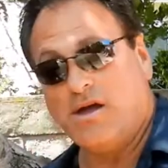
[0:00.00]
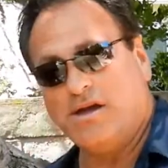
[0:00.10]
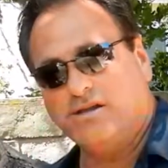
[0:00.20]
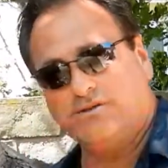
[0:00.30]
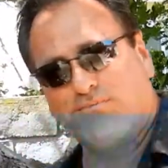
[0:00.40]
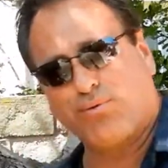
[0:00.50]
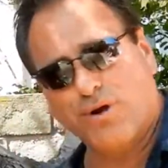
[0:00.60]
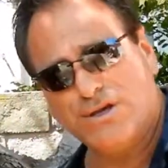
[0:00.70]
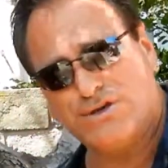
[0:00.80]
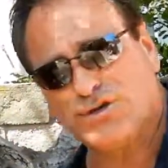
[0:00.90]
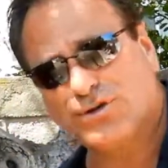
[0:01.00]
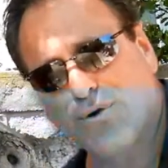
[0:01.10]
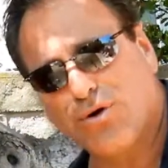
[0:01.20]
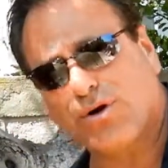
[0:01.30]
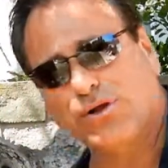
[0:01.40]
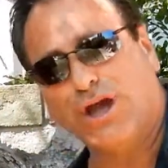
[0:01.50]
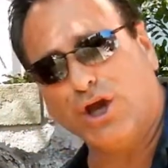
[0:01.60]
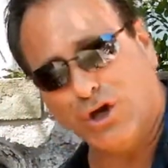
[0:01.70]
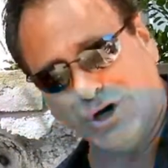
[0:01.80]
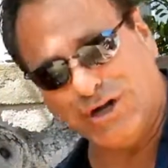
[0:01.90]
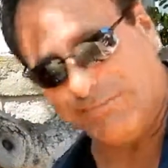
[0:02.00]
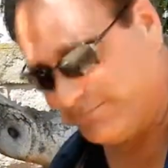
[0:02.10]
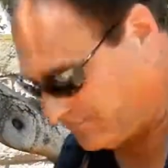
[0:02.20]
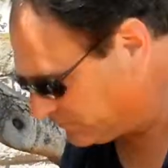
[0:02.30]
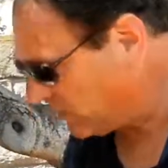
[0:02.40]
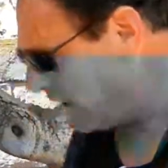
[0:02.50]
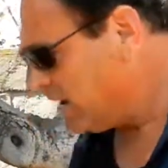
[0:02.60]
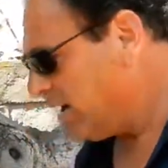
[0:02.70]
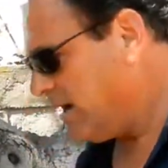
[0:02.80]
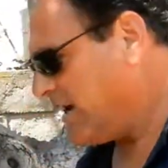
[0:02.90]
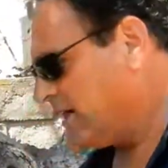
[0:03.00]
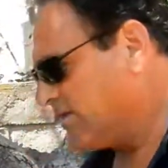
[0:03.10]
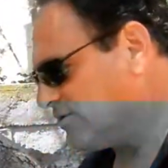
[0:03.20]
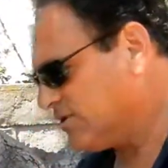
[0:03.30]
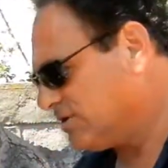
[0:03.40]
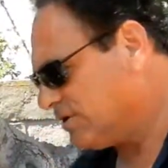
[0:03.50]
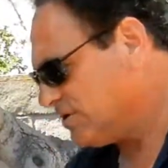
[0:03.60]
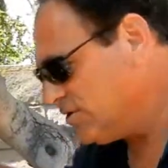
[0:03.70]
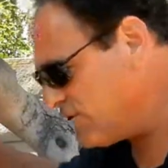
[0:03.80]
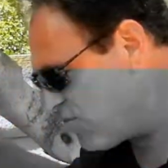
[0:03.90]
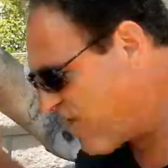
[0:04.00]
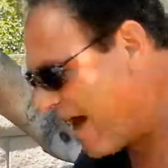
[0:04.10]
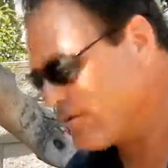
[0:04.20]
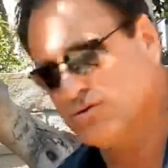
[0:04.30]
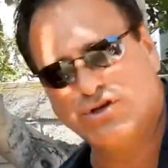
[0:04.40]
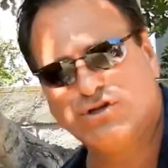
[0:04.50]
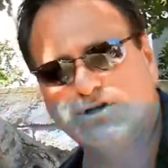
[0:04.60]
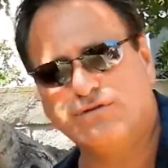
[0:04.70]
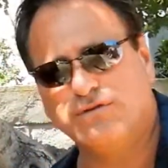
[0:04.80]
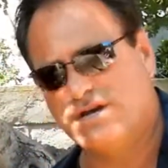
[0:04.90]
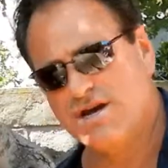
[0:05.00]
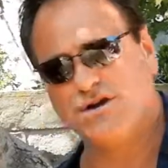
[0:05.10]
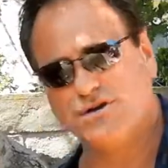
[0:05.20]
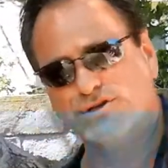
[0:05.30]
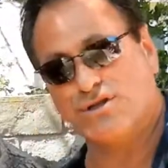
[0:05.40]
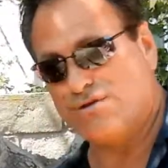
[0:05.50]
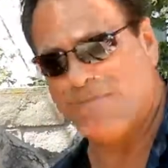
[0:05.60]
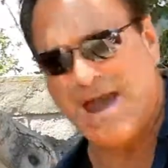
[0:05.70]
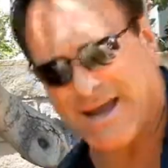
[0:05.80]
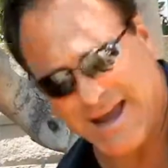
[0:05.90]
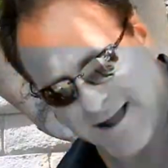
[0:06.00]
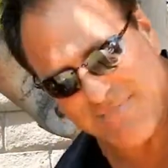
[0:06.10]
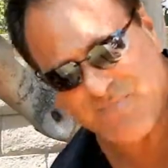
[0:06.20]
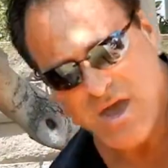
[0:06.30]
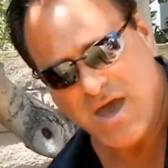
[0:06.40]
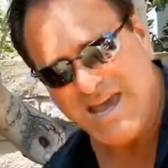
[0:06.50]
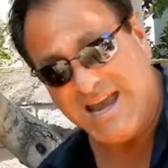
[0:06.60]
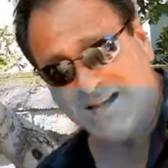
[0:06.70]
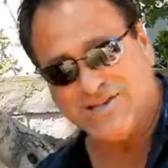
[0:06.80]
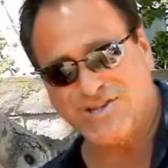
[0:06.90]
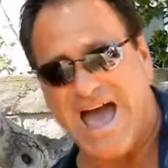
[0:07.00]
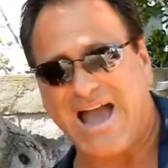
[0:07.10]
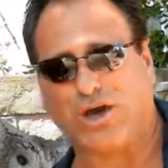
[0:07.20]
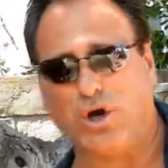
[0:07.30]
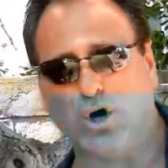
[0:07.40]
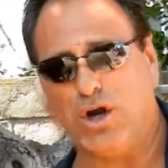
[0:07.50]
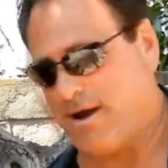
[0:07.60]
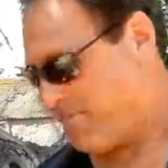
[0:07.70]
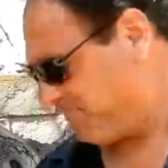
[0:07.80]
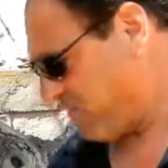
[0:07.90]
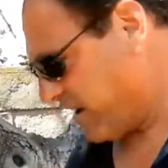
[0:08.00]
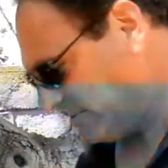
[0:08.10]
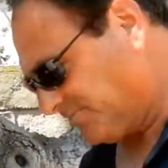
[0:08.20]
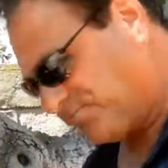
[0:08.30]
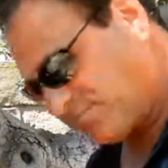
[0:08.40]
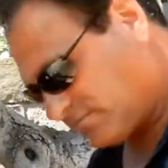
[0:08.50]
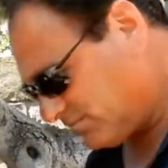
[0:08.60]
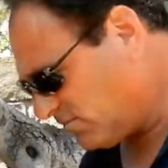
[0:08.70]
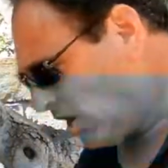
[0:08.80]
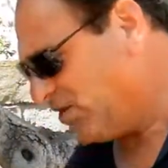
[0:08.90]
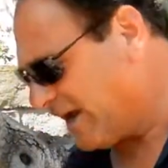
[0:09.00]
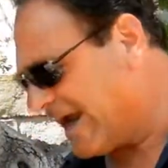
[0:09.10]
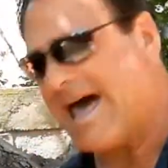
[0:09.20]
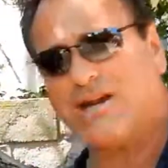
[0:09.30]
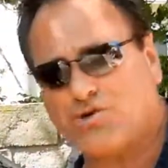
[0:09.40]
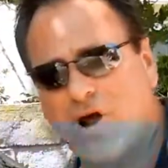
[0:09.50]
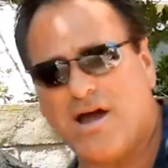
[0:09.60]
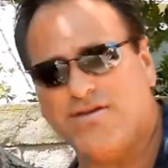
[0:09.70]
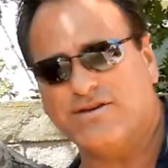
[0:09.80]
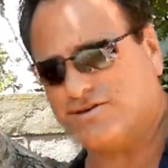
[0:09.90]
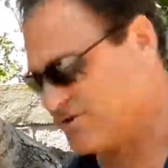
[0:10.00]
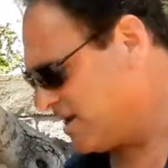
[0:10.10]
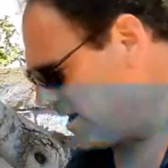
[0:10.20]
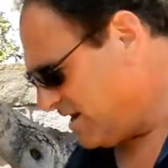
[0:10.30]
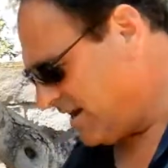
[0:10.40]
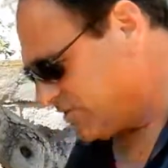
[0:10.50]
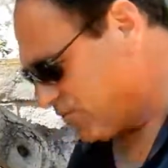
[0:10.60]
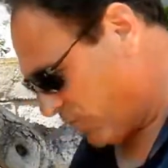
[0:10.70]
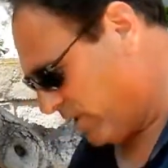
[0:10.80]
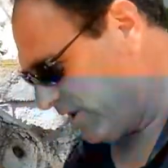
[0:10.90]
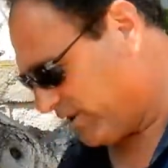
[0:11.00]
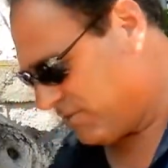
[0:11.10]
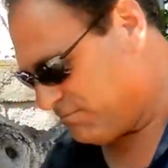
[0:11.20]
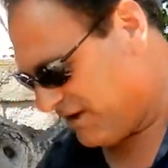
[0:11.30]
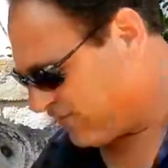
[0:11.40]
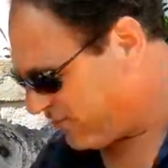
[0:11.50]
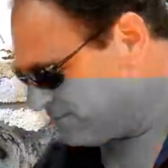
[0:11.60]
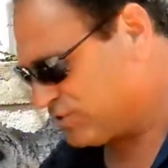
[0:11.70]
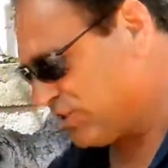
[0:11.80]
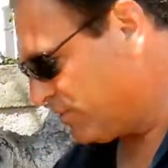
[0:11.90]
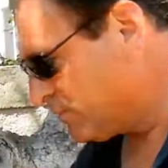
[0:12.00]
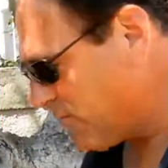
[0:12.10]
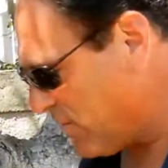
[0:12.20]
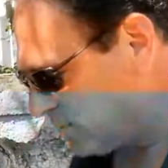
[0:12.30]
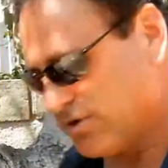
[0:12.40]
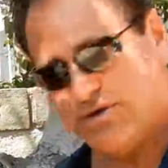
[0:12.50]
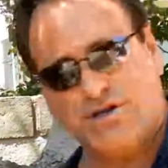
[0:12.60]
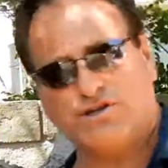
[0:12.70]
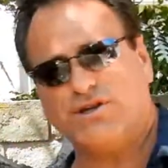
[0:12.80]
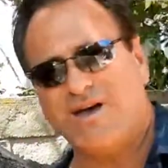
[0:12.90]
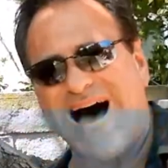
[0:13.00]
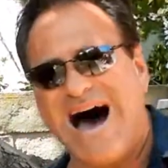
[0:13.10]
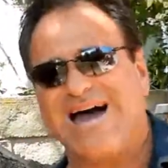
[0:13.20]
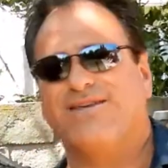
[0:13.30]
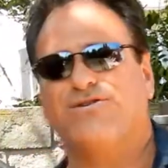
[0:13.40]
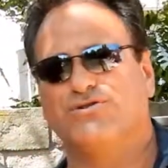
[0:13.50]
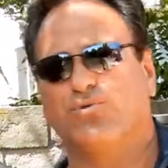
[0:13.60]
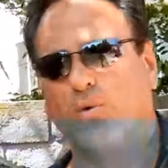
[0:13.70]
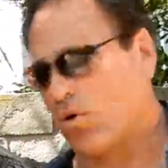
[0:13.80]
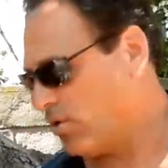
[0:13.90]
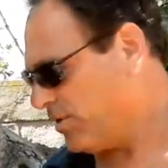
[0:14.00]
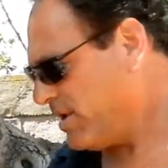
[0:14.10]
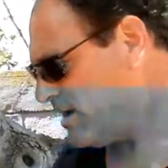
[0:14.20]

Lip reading: It is prehistorically good. It is thousands of years in the making. It is that good. You gotta try this. It's really good. Beef ribs, slow smoked, are just out of this world.